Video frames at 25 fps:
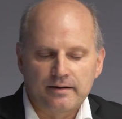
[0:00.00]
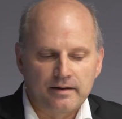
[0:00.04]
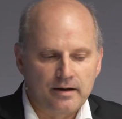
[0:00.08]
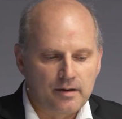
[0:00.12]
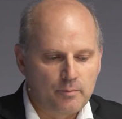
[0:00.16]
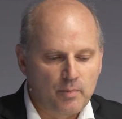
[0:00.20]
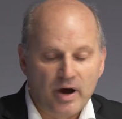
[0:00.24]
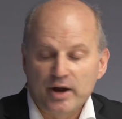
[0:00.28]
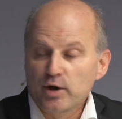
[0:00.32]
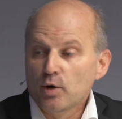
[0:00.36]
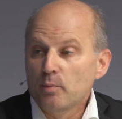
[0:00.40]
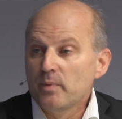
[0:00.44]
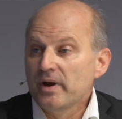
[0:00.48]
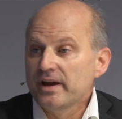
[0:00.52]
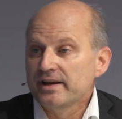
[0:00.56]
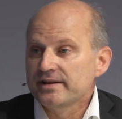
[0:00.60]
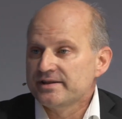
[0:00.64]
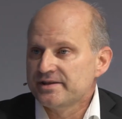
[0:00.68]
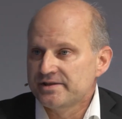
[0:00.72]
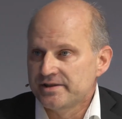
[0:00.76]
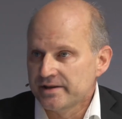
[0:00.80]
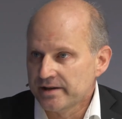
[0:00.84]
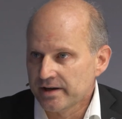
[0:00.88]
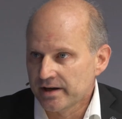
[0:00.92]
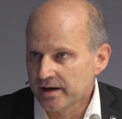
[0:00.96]

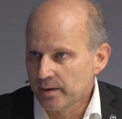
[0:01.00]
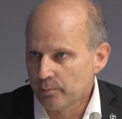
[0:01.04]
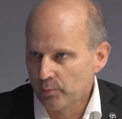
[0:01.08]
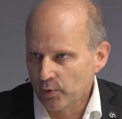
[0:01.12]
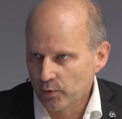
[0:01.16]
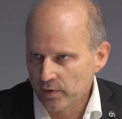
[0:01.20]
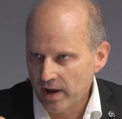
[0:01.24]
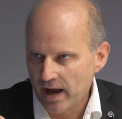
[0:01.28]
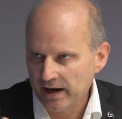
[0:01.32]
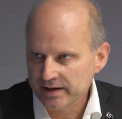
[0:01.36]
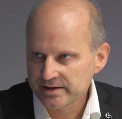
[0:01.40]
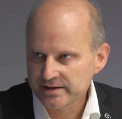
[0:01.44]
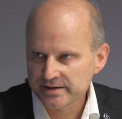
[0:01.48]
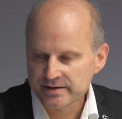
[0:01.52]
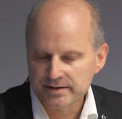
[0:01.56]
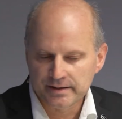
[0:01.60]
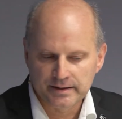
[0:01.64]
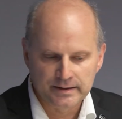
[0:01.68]
bio-based products.